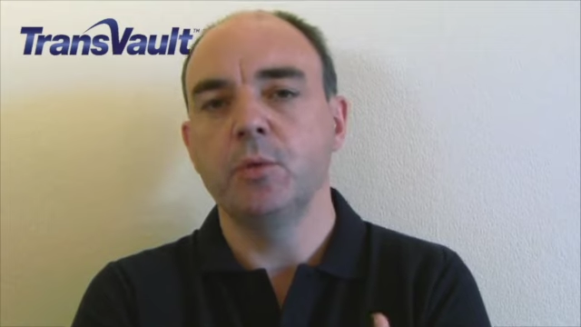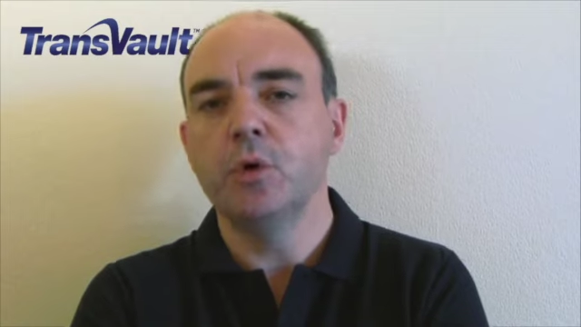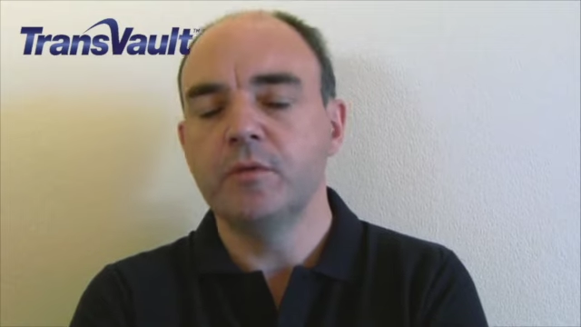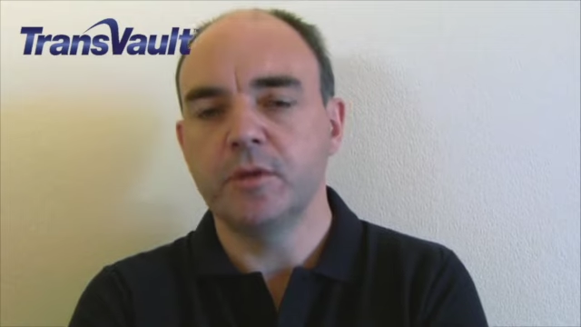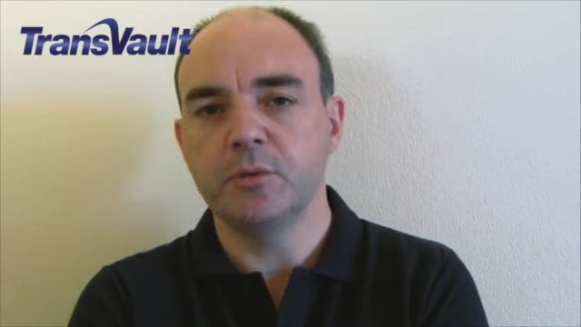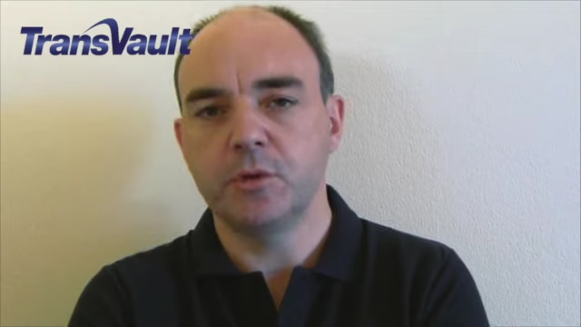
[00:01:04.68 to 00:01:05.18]

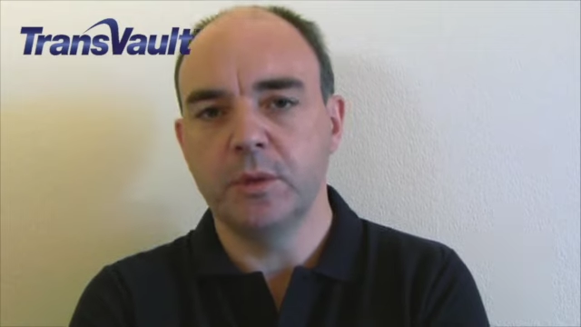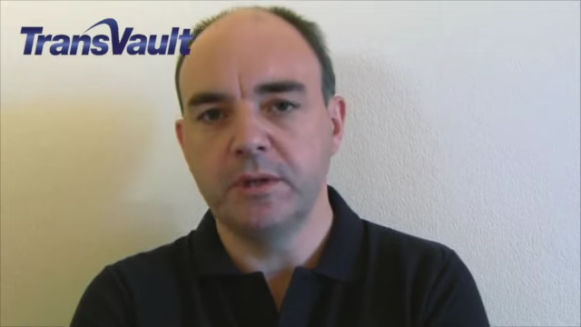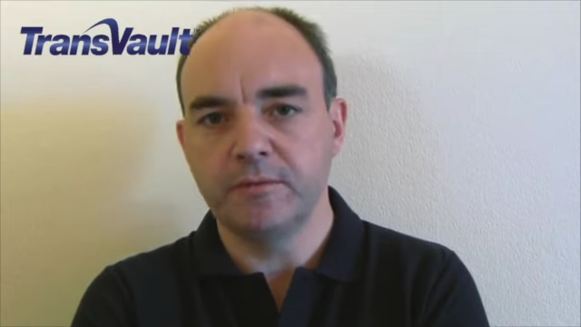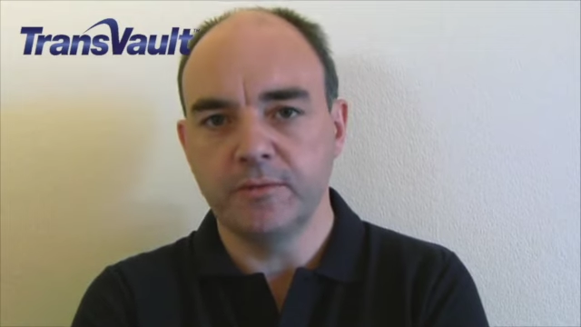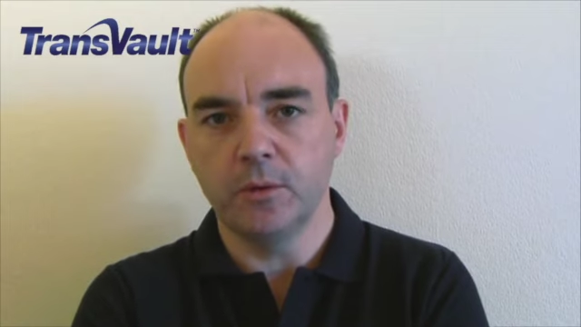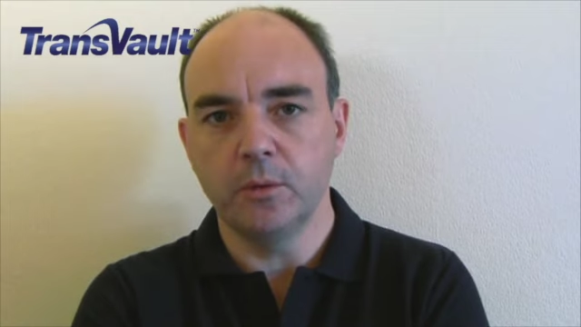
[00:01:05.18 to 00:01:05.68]
move them
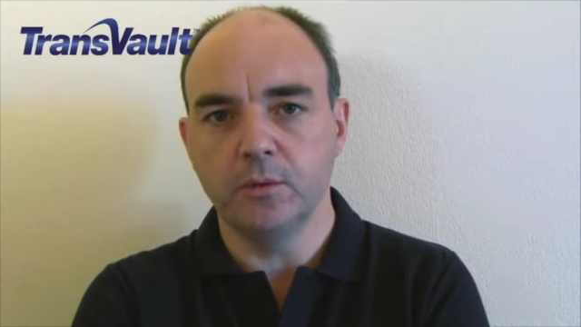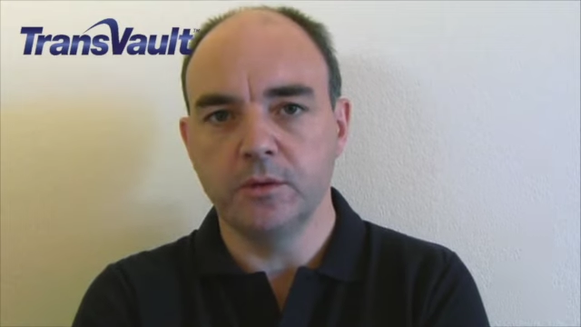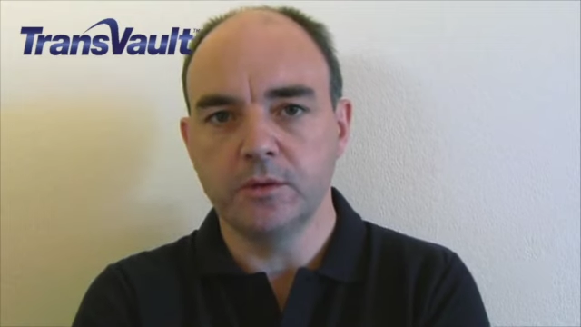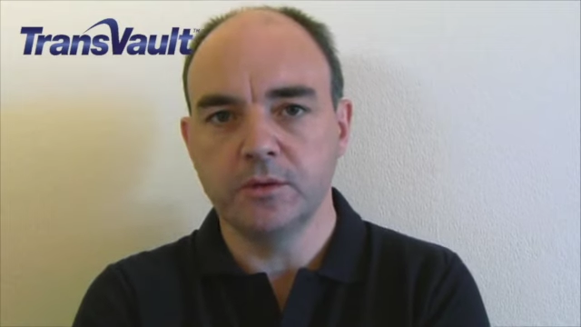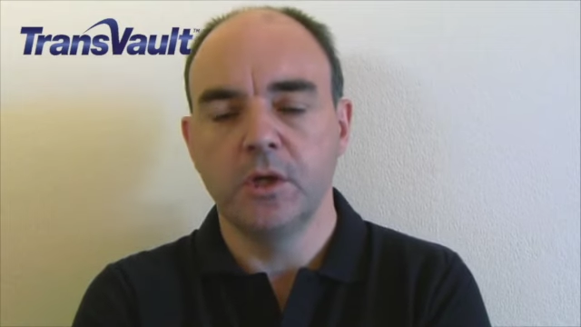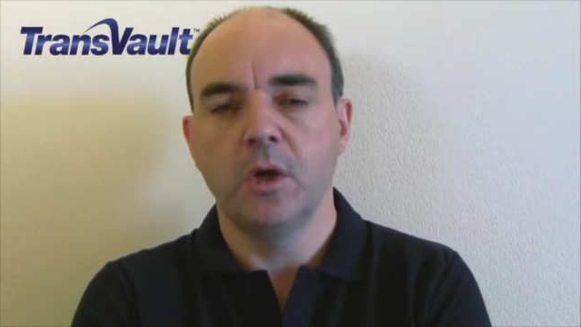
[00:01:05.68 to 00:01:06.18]
between
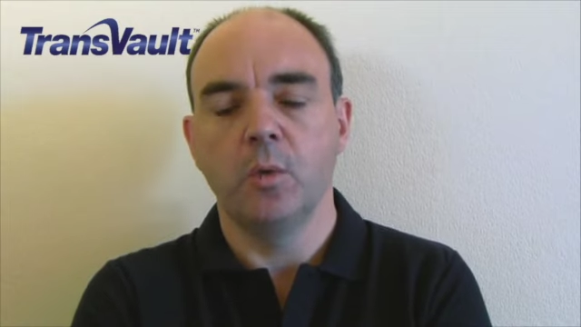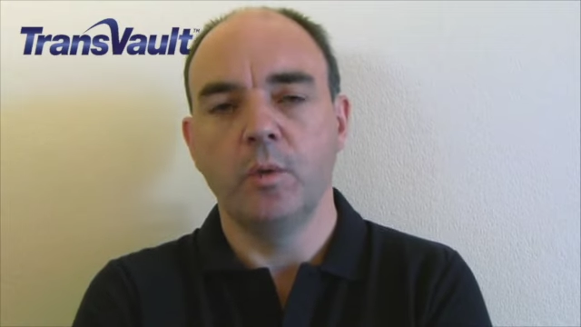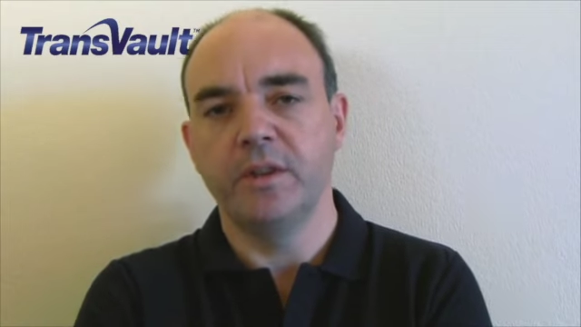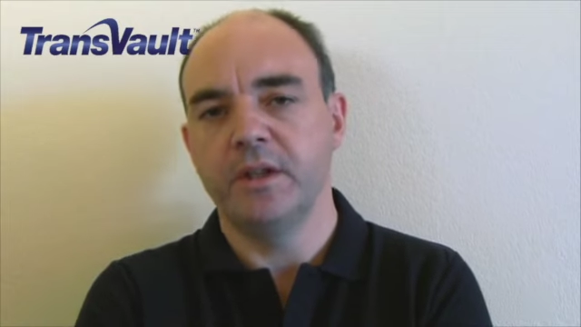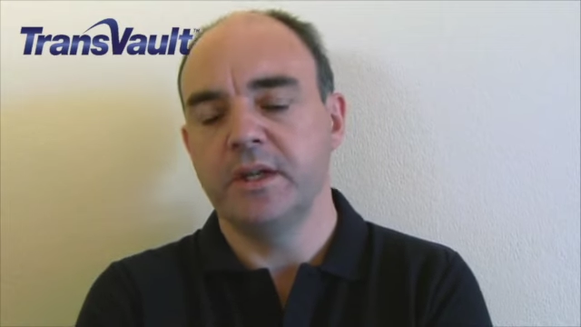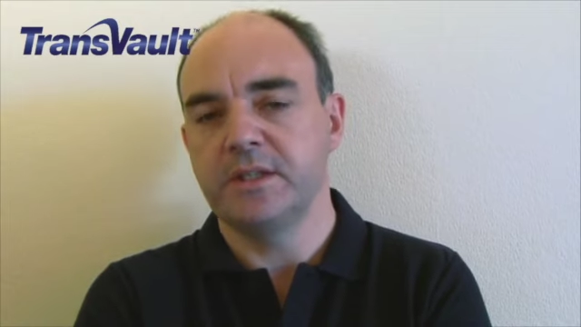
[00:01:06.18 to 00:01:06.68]
folders,
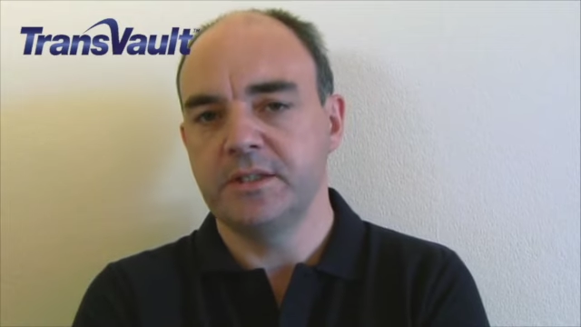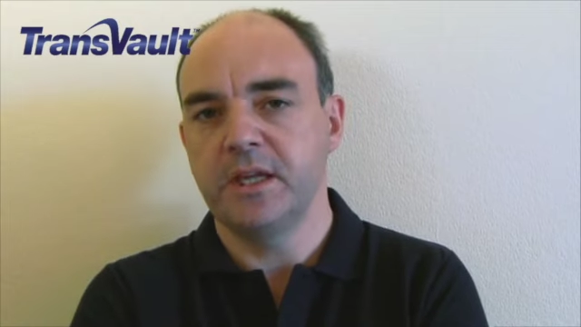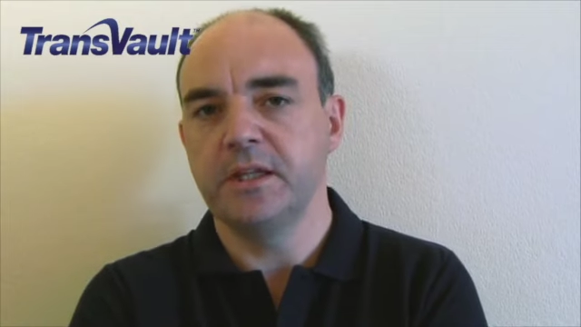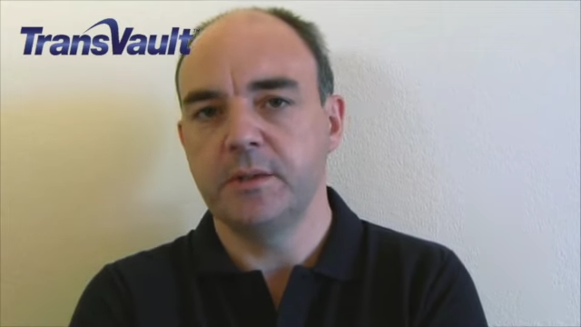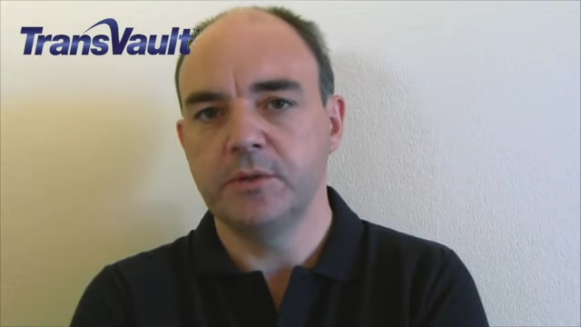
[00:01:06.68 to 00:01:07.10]
whether they send